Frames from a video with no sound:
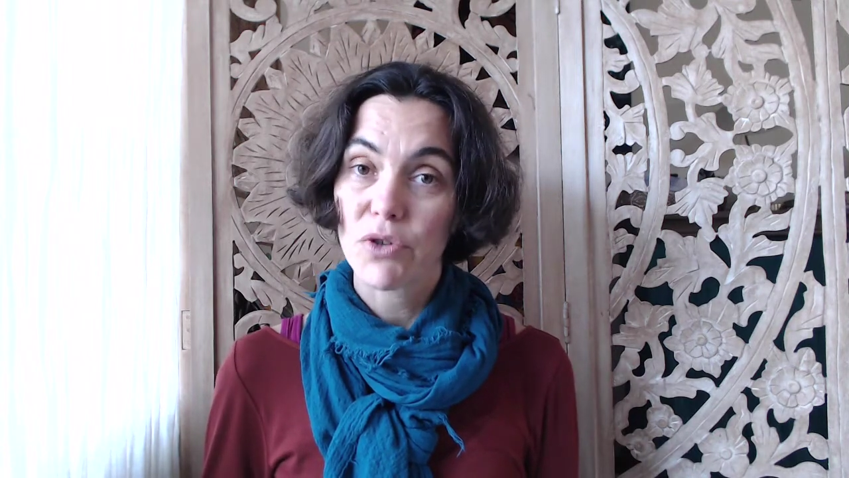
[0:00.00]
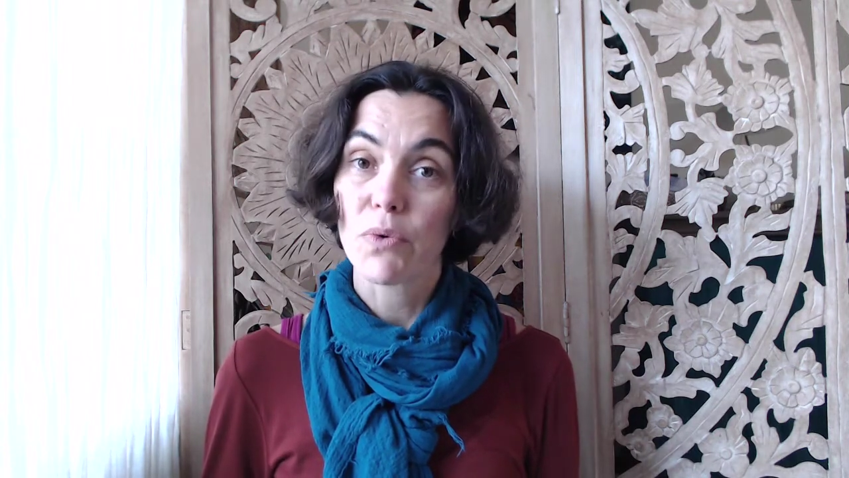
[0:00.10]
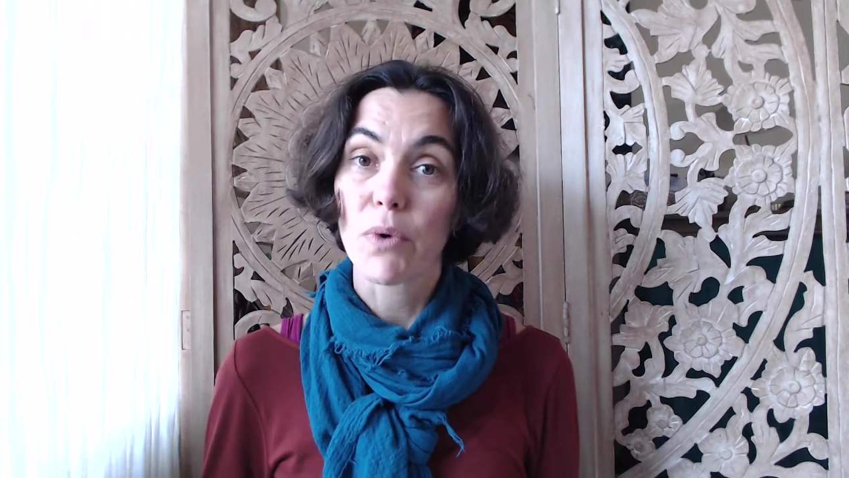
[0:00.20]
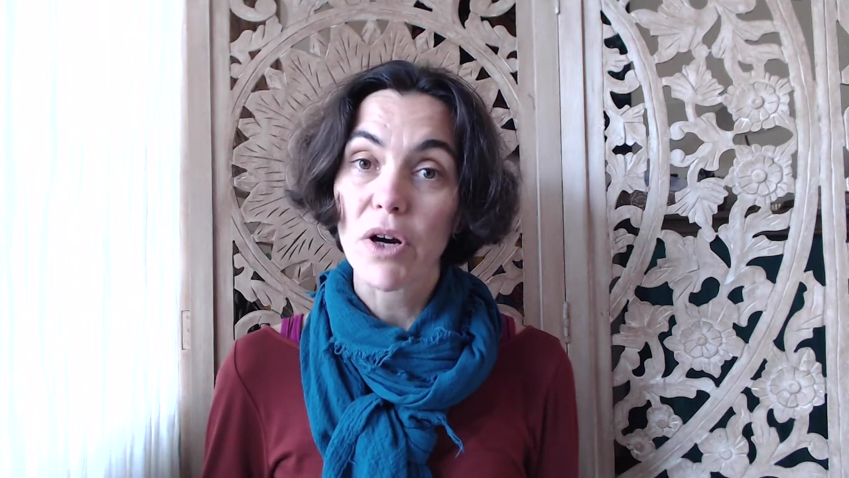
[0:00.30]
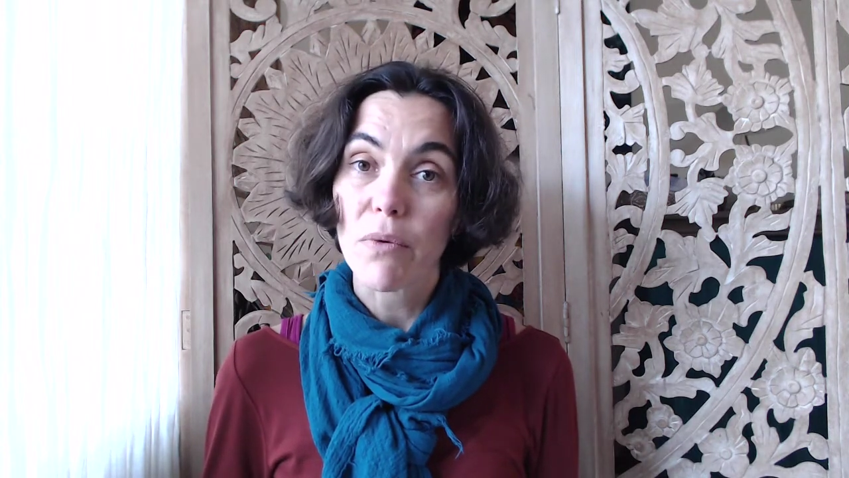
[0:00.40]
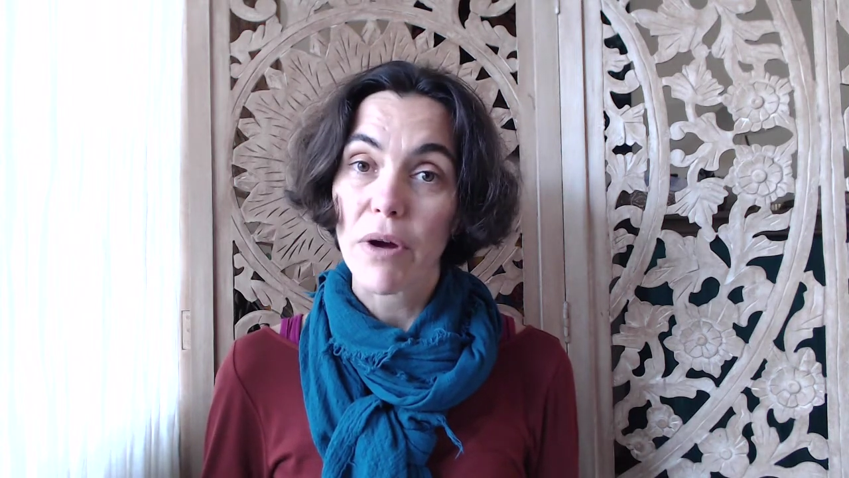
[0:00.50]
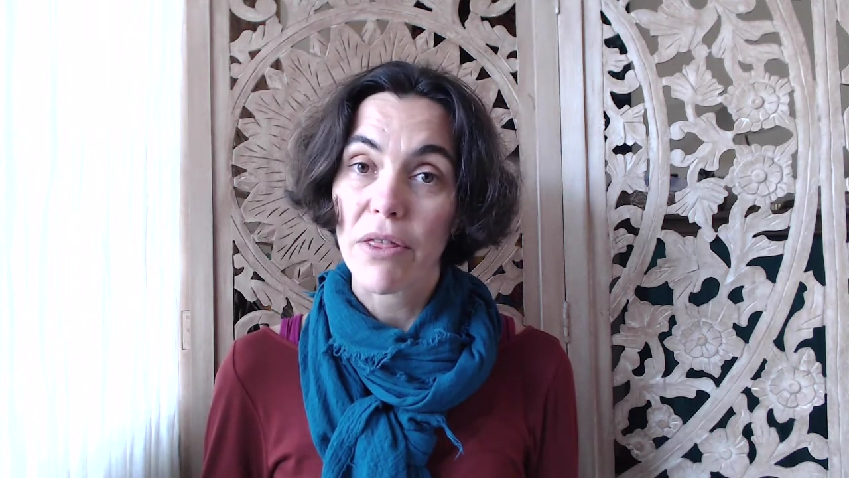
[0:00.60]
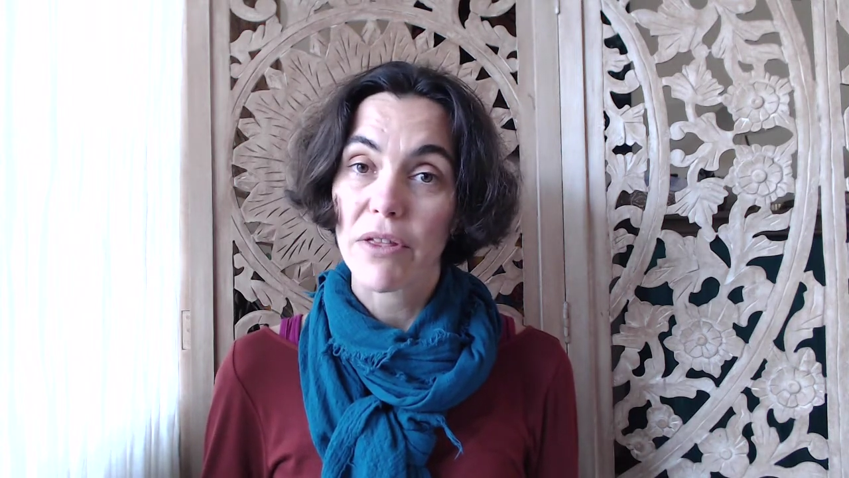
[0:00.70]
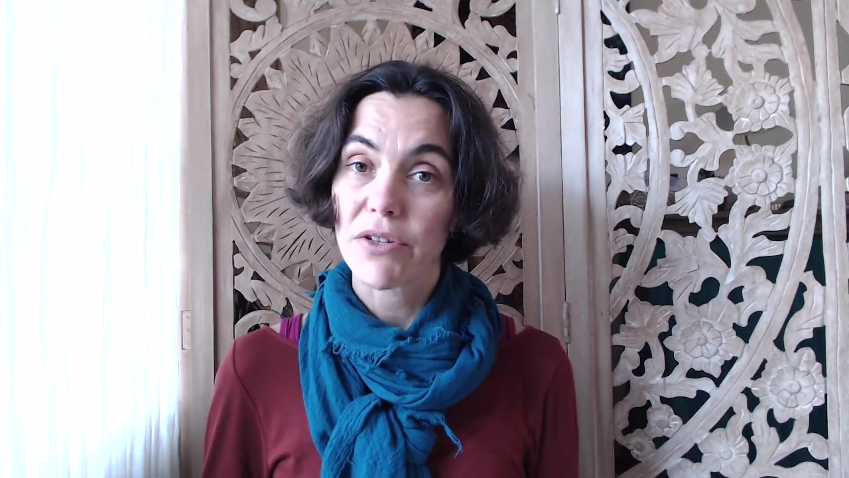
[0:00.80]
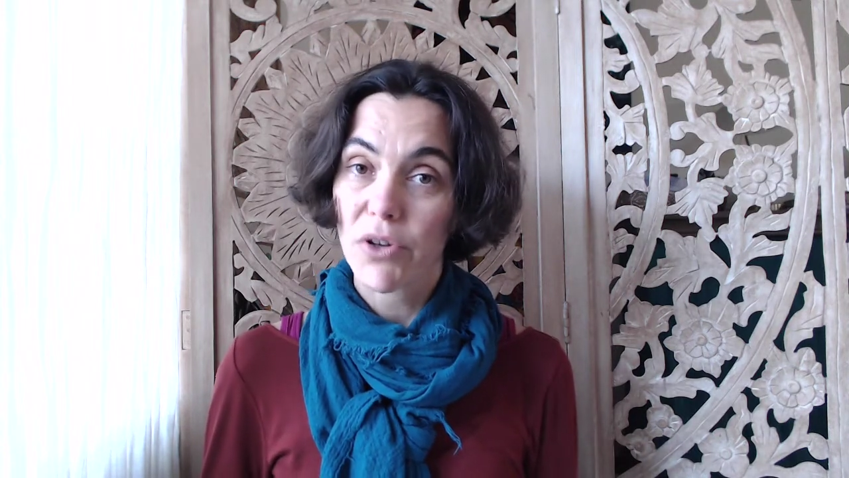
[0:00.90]
to work
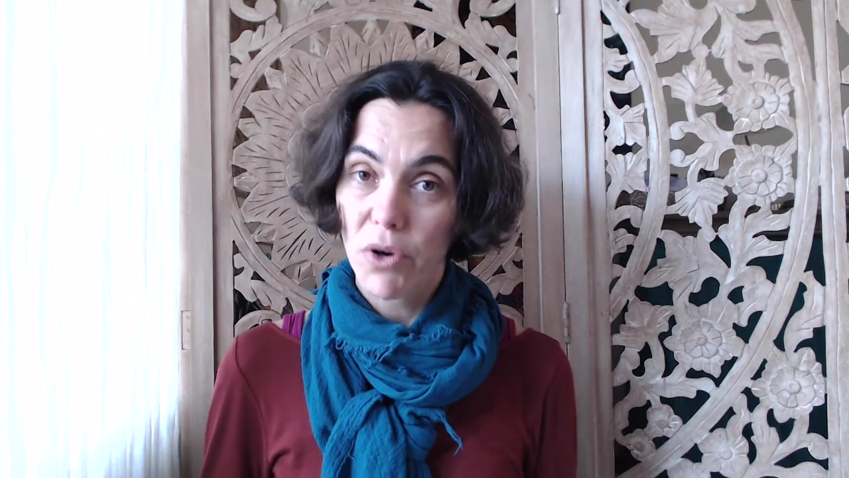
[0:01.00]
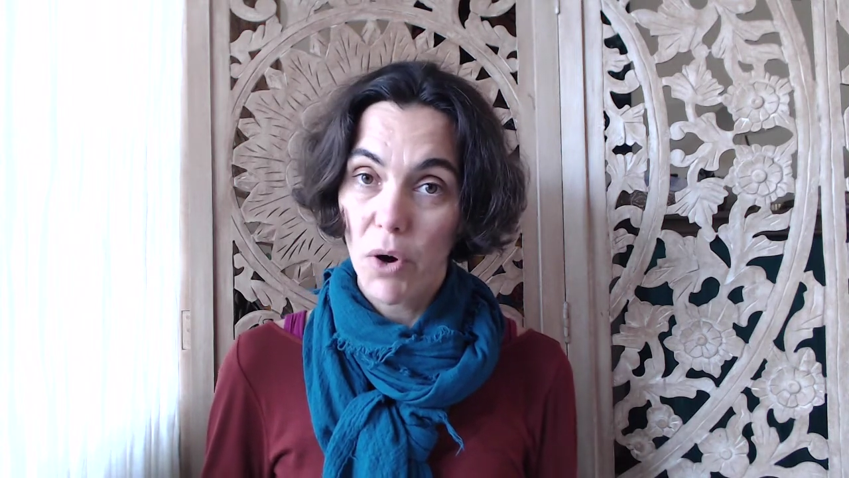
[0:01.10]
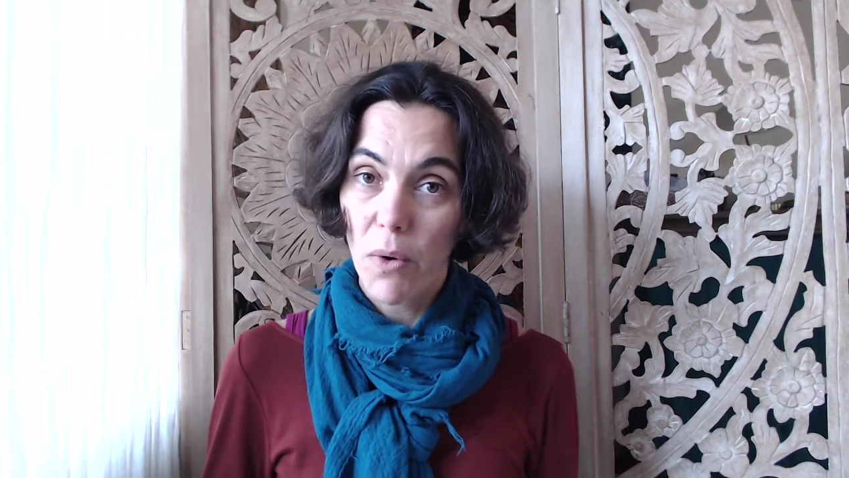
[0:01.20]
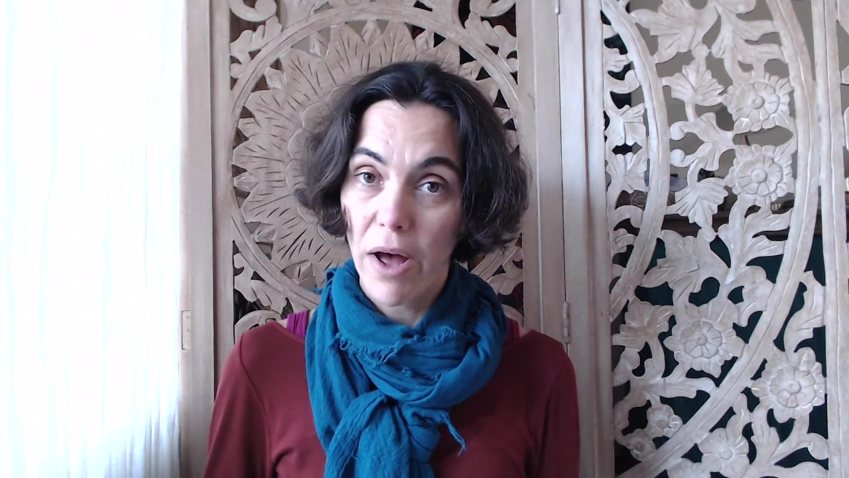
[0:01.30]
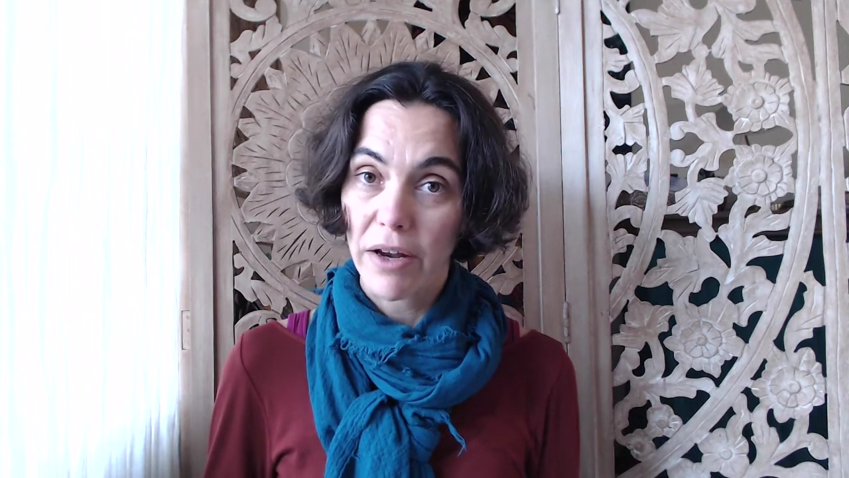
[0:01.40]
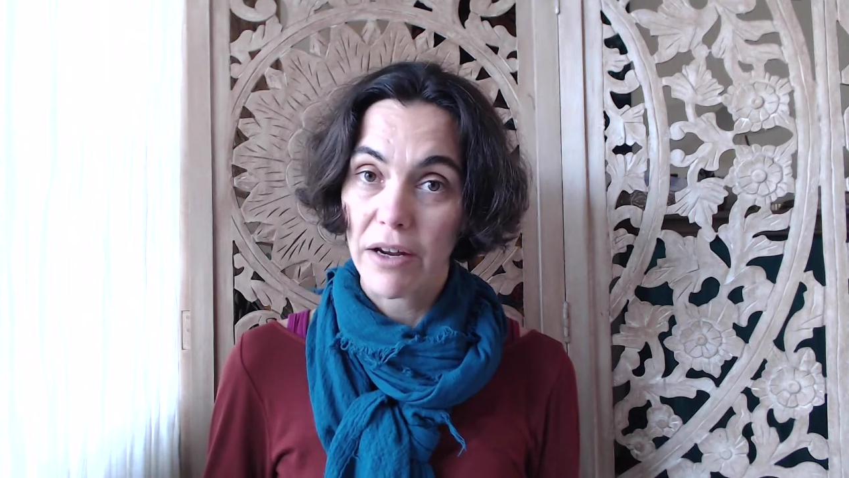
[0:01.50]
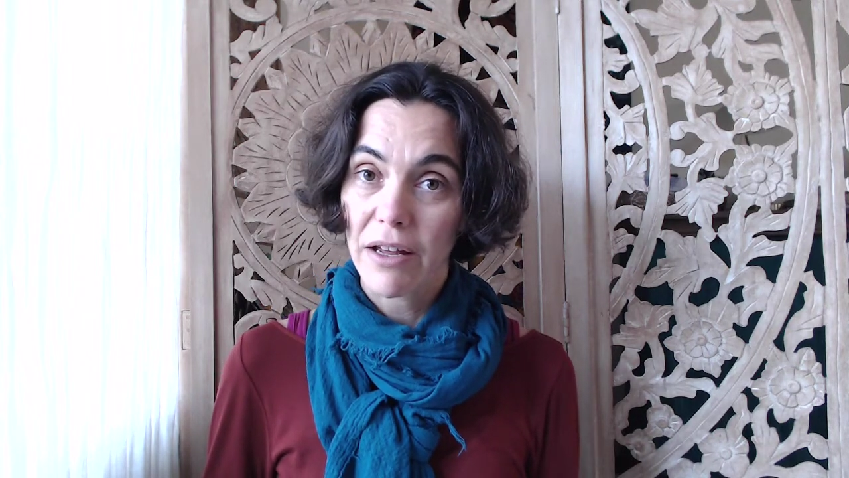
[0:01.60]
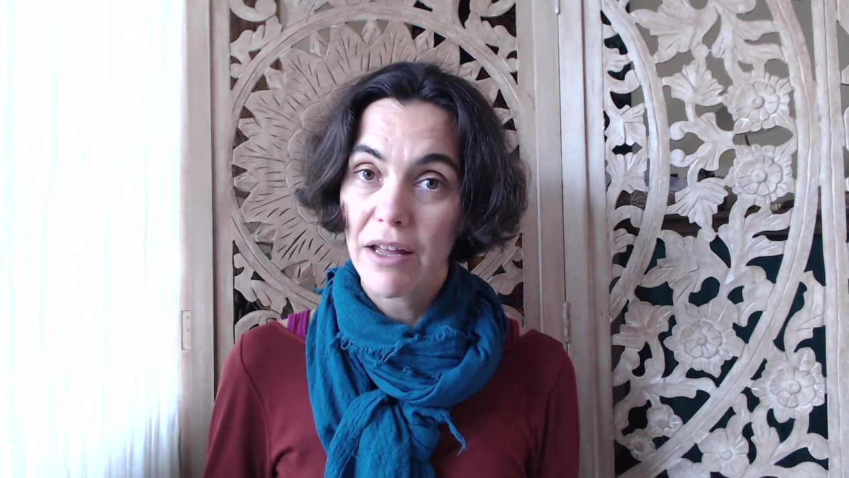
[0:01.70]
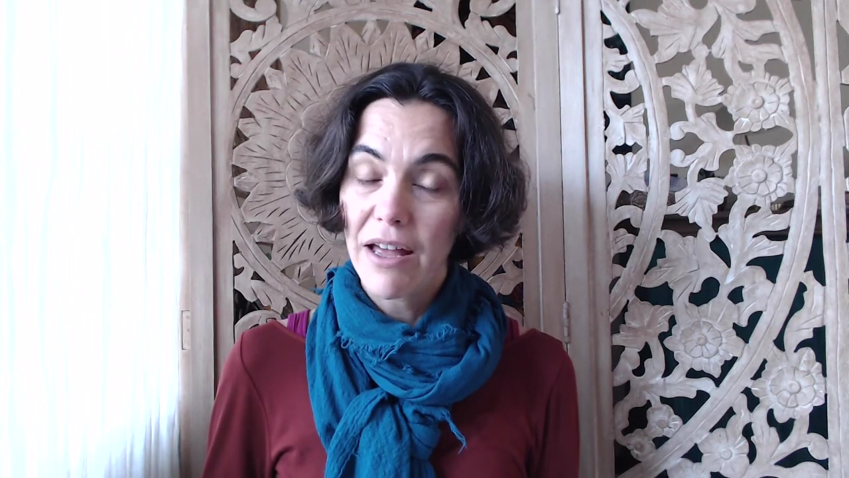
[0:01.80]
with and to go on.